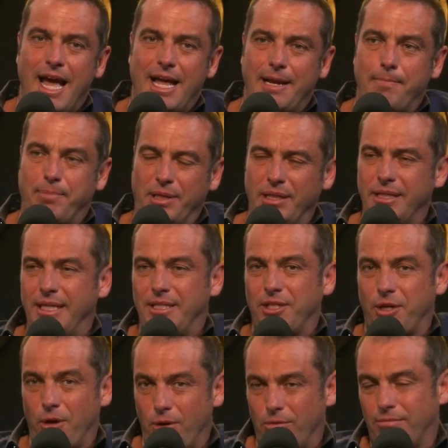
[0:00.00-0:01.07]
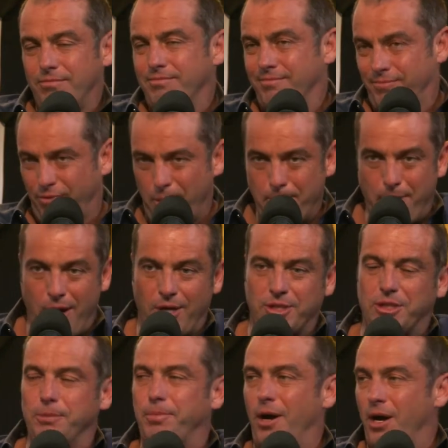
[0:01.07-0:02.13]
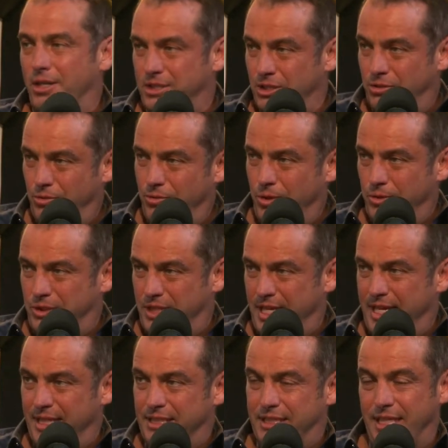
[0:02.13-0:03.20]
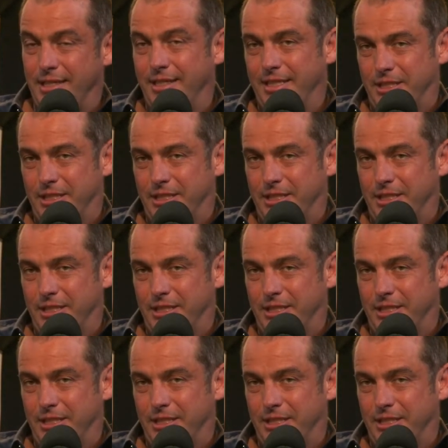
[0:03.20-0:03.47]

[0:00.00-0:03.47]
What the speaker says: and ability to go from box to box and do those things that